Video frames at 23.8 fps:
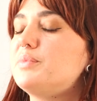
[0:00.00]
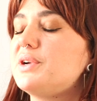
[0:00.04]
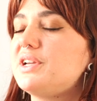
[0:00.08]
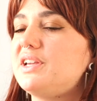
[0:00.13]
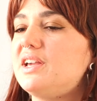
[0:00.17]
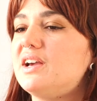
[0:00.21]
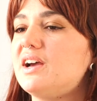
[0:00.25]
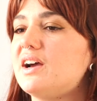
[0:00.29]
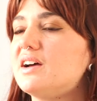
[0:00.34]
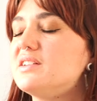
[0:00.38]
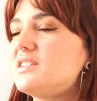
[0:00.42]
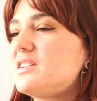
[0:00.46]
But
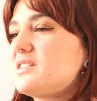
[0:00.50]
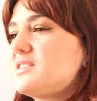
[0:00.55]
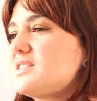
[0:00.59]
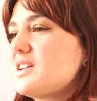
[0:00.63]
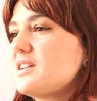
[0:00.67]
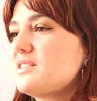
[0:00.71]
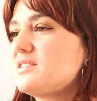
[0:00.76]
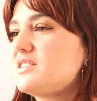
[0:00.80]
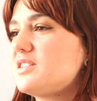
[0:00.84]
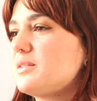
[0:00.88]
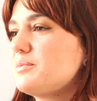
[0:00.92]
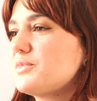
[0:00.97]
yeah, as I
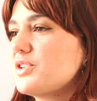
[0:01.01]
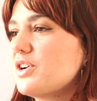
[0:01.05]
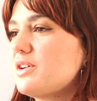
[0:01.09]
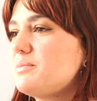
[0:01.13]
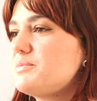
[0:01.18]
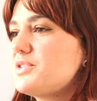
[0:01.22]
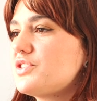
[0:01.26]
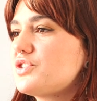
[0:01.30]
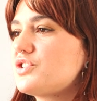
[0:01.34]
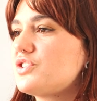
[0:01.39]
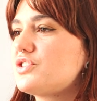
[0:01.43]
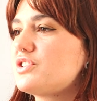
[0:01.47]
said,
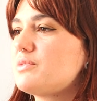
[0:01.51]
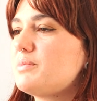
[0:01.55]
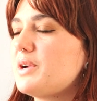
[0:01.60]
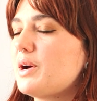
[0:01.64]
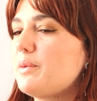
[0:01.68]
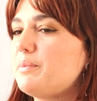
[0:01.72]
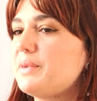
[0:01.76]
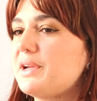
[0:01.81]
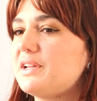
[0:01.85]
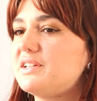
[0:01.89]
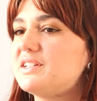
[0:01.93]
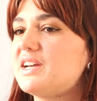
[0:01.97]
sometimes it's just
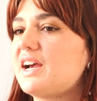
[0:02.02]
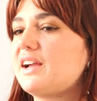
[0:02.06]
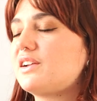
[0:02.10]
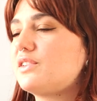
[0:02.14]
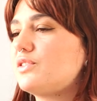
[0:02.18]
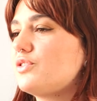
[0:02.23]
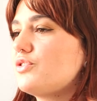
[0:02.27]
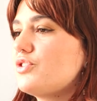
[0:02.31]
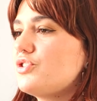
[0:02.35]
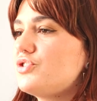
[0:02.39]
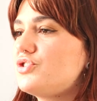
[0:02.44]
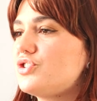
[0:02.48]
about being
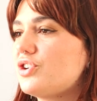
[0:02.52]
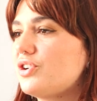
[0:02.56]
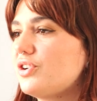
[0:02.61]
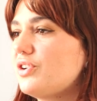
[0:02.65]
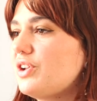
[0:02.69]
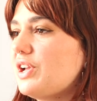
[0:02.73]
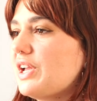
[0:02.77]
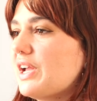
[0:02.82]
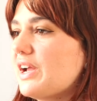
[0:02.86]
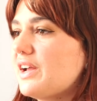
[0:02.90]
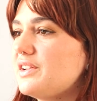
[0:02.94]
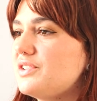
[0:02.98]
taken on a
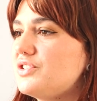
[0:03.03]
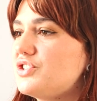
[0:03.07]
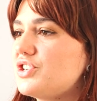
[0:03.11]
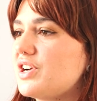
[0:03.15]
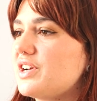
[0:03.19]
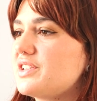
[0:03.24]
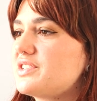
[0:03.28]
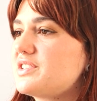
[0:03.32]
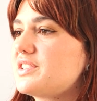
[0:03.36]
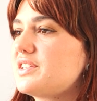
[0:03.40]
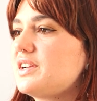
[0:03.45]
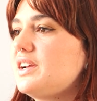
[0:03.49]
journey and
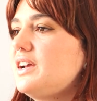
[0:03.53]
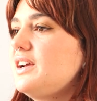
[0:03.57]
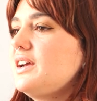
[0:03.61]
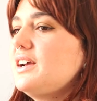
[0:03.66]
just